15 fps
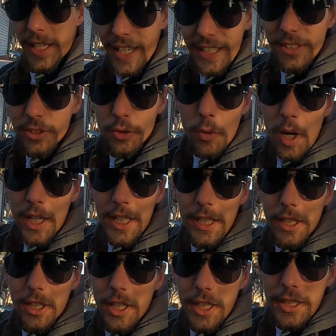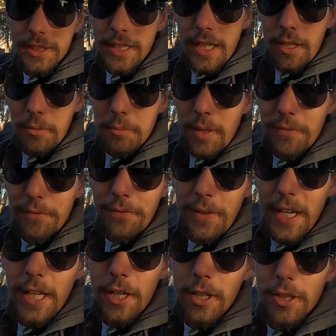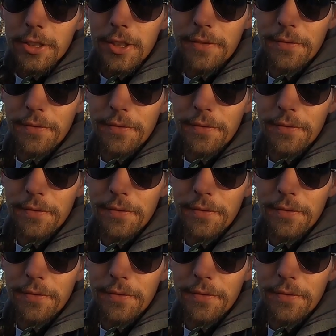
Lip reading: It's 20 degrees out and my fingers are